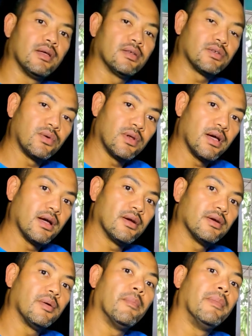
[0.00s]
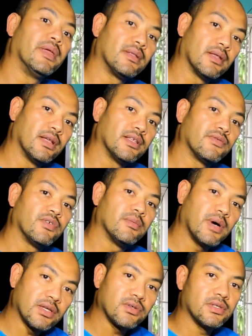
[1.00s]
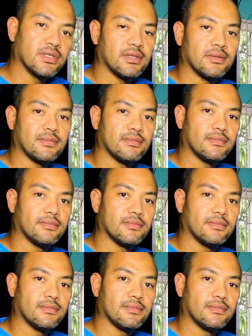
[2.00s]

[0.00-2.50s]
solar maintenance free batteries.